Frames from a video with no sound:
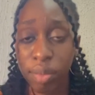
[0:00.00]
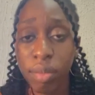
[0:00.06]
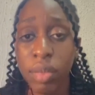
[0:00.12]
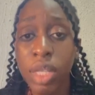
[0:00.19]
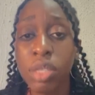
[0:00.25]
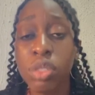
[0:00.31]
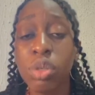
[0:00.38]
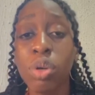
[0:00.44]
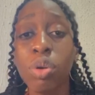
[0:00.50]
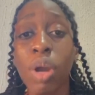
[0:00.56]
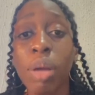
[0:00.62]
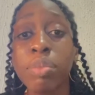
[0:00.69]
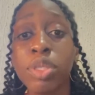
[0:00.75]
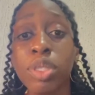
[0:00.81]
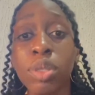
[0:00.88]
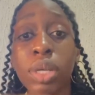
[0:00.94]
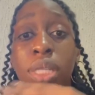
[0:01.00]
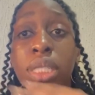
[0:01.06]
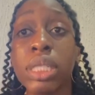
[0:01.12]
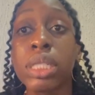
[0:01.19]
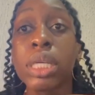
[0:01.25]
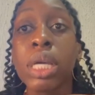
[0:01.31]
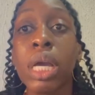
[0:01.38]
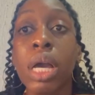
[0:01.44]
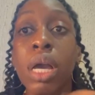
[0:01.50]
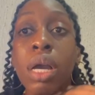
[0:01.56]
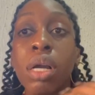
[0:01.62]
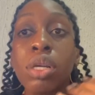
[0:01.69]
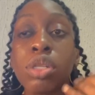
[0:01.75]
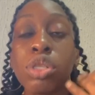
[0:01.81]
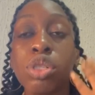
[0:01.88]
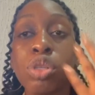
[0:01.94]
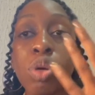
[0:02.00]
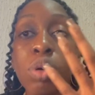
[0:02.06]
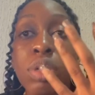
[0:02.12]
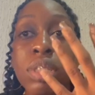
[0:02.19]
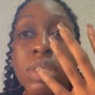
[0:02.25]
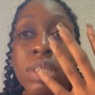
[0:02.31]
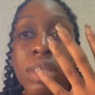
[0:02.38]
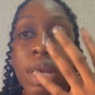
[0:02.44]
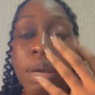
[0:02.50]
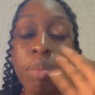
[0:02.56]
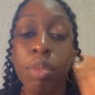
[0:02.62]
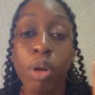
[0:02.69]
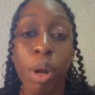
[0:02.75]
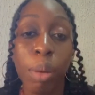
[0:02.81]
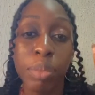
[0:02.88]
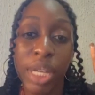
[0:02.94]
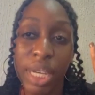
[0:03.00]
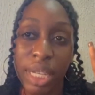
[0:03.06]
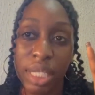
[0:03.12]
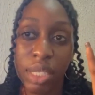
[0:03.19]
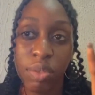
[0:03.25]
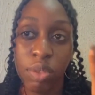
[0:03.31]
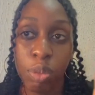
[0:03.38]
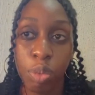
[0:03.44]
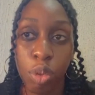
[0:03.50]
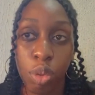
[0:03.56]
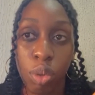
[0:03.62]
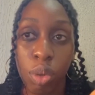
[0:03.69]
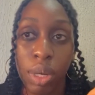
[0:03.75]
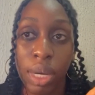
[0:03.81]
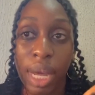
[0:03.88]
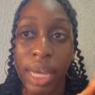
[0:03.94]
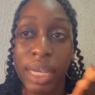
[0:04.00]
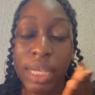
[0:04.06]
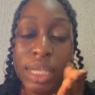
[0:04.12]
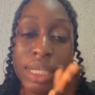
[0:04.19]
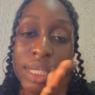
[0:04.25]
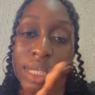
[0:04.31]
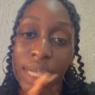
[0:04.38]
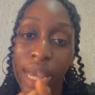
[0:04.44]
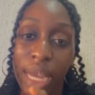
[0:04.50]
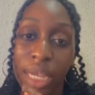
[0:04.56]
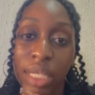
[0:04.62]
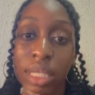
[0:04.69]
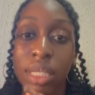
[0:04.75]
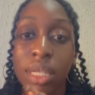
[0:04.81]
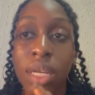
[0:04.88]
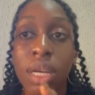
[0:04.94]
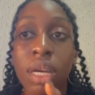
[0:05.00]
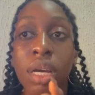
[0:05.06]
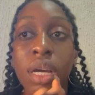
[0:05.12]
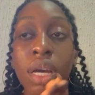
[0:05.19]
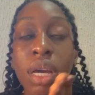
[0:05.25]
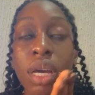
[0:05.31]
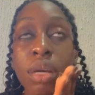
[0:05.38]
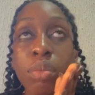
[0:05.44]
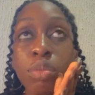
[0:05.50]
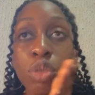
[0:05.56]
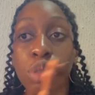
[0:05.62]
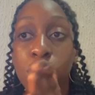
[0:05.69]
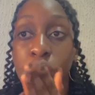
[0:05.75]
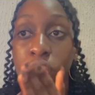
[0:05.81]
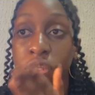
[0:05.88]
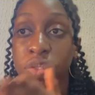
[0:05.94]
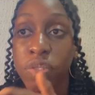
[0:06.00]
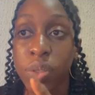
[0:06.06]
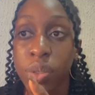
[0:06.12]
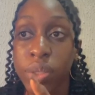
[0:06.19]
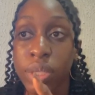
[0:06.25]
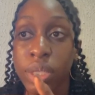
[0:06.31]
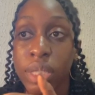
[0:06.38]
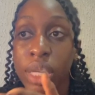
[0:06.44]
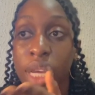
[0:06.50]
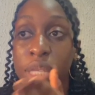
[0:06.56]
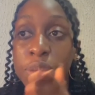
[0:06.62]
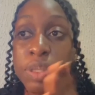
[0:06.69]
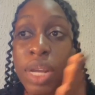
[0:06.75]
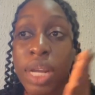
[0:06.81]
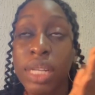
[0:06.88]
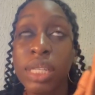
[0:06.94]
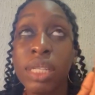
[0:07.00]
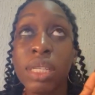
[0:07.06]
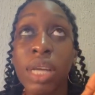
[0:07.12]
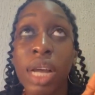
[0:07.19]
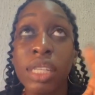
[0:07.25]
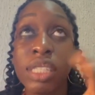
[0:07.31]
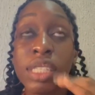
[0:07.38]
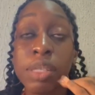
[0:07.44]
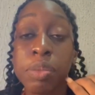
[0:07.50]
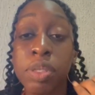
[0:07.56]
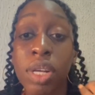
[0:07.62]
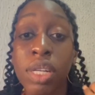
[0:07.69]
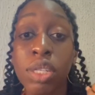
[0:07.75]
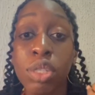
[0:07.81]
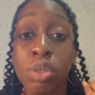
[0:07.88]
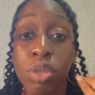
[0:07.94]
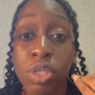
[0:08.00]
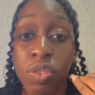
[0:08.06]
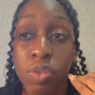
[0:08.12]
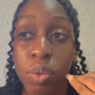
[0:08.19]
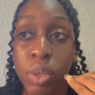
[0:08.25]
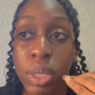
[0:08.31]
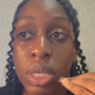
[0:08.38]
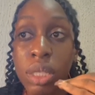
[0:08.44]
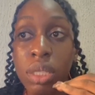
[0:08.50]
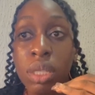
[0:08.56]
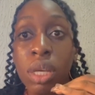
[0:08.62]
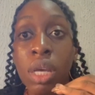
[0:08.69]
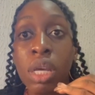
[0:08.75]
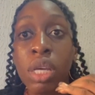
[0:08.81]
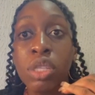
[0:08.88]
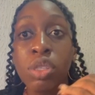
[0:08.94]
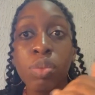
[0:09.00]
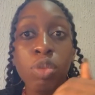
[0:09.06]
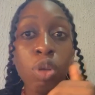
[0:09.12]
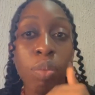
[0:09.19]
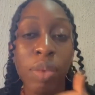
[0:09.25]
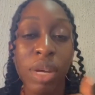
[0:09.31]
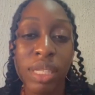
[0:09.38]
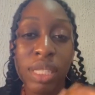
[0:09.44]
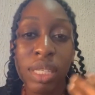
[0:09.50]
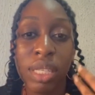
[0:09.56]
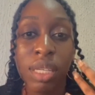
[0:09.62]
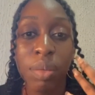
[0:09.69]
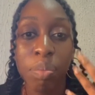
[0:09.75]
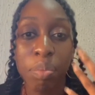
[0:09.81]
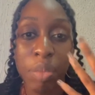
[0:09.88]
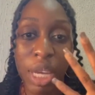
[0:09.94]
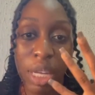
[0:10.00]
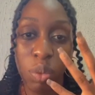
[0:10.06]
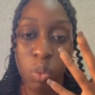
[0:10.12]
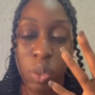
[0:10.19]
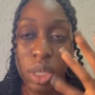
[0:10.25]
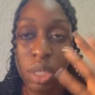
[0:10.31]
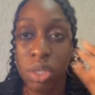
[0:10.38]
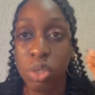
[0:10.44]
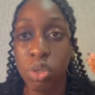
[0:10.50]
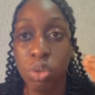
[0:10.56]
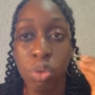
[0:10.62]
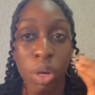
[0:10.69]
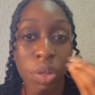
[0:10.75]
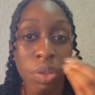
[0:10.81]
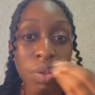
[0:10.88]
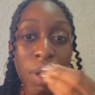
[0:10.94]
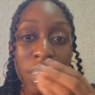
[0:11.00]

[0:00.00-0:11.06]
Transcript: So gram staining shows gram-negative diplococci inside neutrophils, is especially useful in symptomatic men with urethral